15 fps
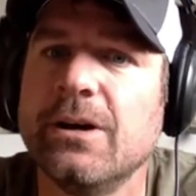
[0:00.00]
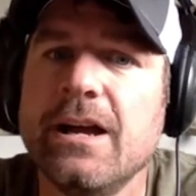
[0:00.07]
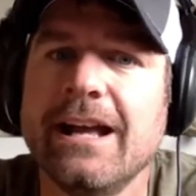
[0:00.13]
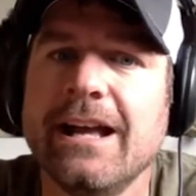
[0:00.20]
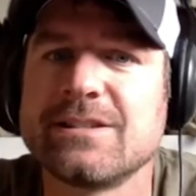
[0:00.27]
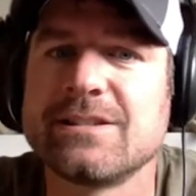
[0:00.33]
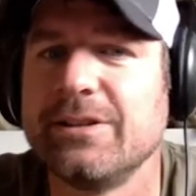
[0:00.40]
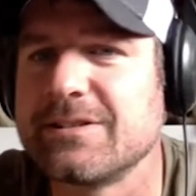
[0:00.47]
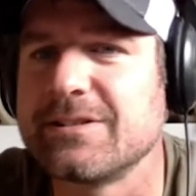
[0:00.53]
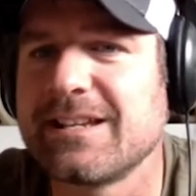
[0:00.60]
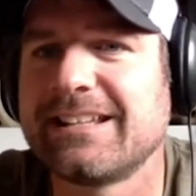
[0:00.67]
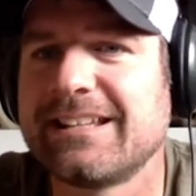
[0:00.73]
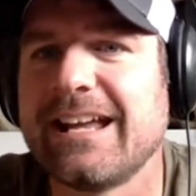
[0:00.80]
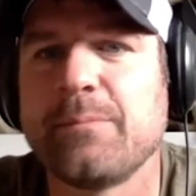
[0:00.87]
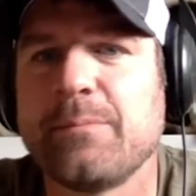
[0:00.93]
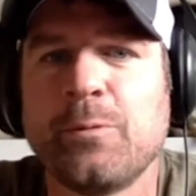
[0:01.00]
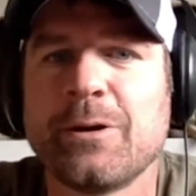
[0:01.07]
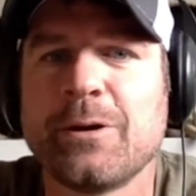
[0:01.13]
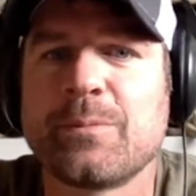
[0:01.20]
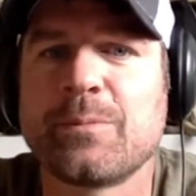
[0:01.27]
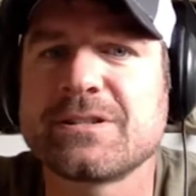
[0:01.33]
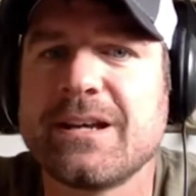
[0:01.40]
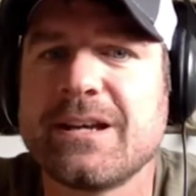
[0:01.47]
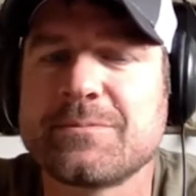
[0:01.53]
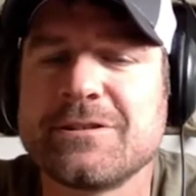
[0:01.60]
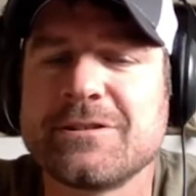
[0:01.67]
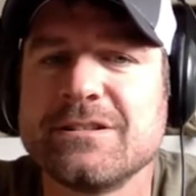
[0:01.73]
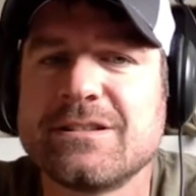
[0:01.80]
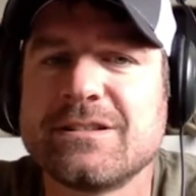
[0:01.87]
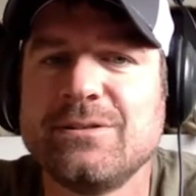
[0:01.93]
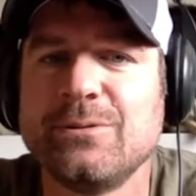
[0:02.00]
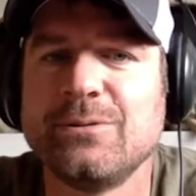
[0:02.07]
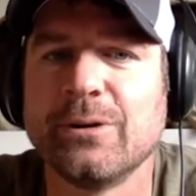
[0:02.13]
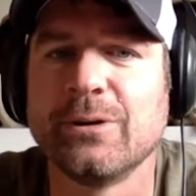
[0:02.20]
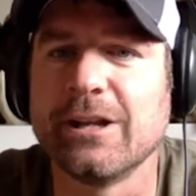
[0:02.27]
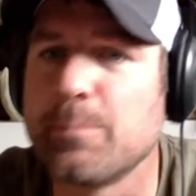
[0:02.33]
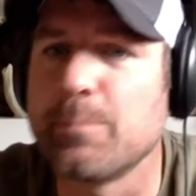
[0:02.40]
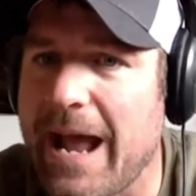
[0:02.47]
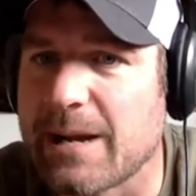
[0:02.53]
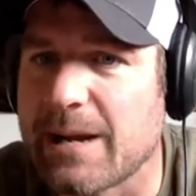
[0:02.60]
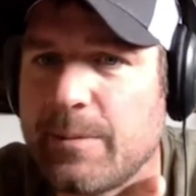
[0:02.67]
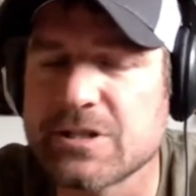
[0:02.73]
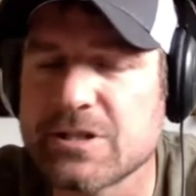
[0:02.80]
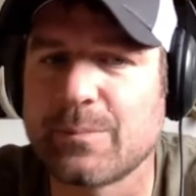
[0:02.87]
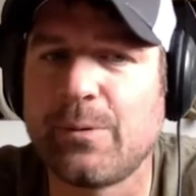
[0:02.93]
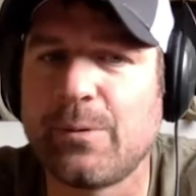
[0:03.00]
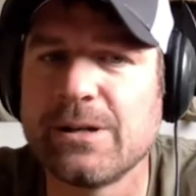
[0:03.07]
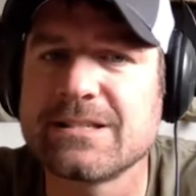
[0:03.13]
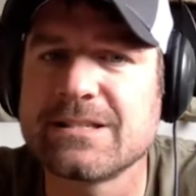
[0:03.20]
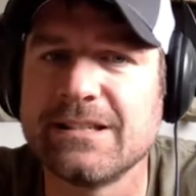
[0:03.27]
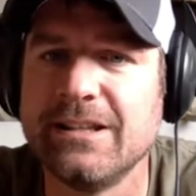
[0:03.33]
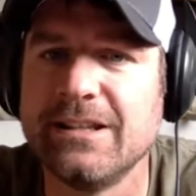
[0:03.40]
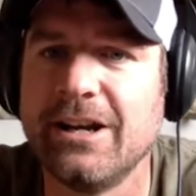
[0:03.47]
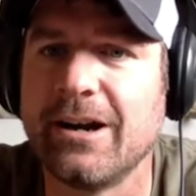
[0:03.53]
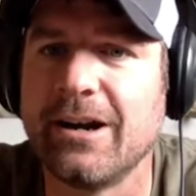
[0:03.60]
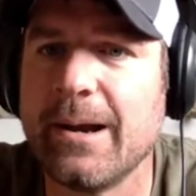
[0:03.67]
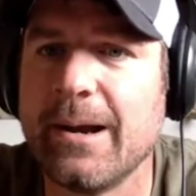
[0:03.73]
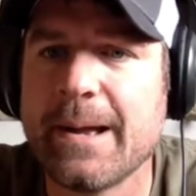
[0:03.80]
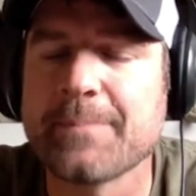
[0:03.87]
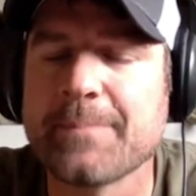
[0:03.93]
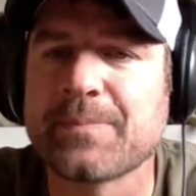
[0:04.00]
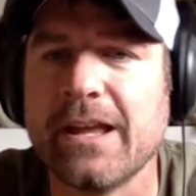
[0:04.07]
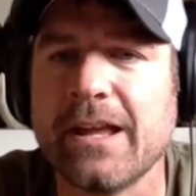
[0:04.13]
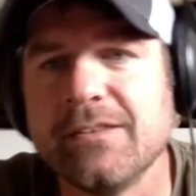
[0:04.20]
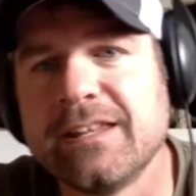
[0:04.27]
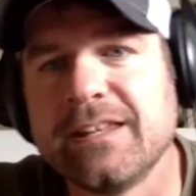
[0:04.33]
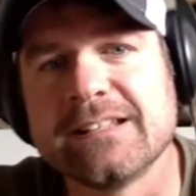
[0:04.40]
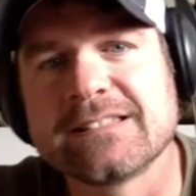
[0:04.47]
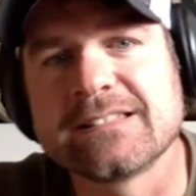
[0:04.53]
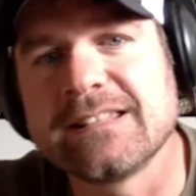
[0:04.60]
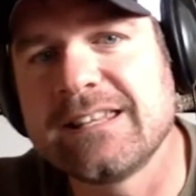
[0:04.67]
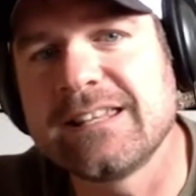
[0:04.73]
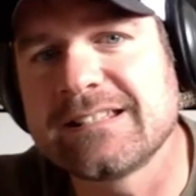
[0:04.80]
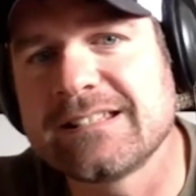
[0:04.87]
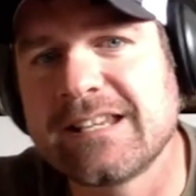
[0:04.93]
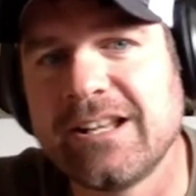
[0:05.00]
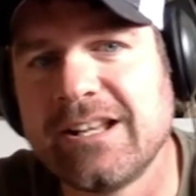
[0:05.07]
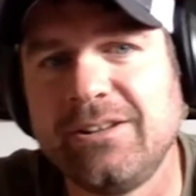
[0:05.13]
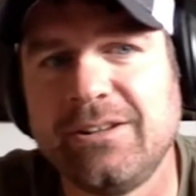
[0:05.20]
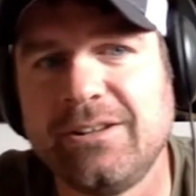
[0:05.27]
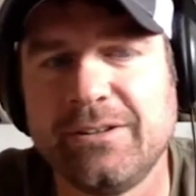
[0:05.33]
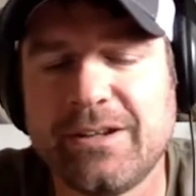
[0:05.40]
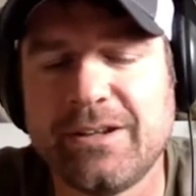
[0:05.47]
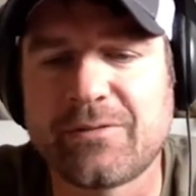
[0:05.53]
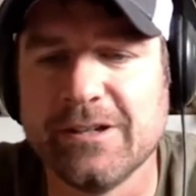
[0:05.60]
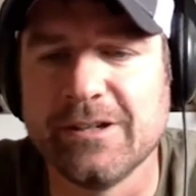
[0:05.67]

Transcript: And so there's like that weird perception too, where you pack a bunch of points in there and things get a little different.